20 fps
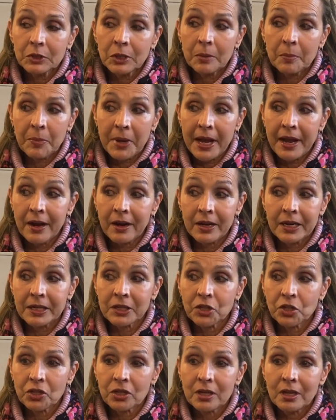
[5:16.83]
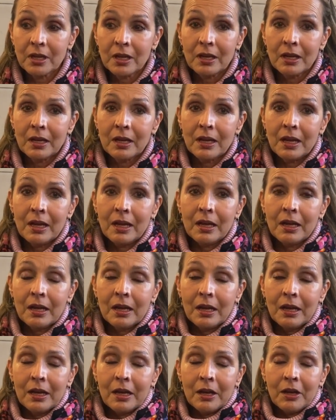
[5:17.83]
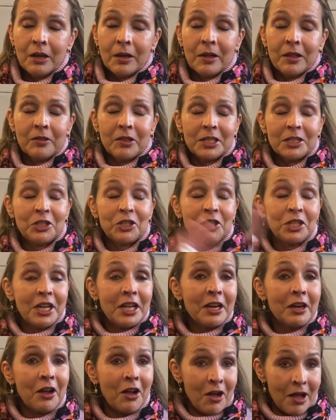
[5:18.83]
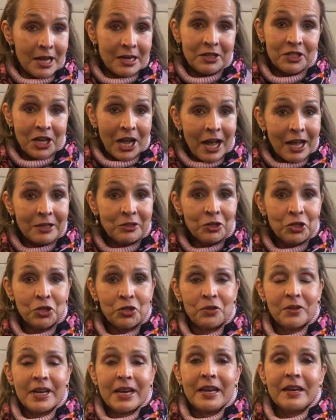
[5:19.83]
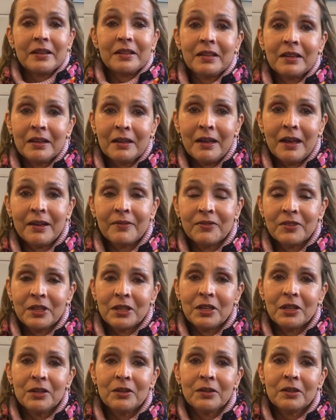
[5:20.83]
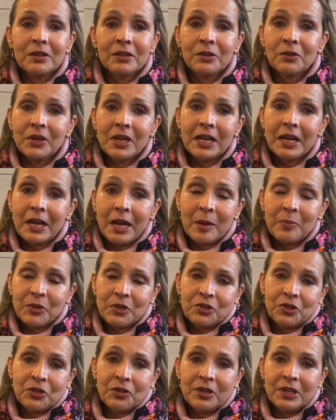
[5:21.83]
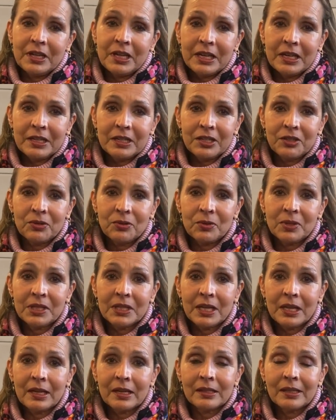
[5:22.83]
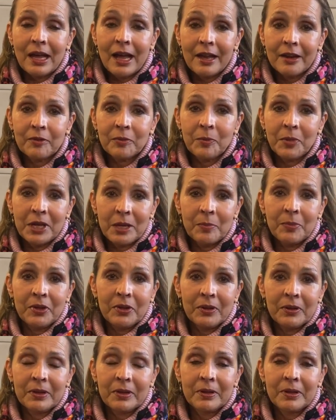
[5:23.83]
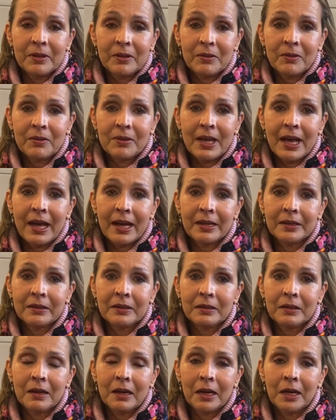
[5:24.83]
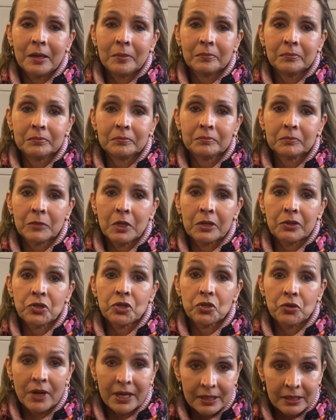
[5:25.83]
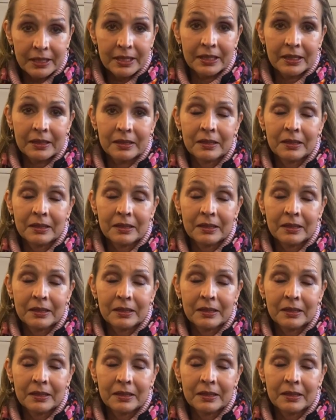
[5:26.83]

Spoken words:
parish that sit on Dodge Street, have the unique opportunity to see a lot of people that are struggling.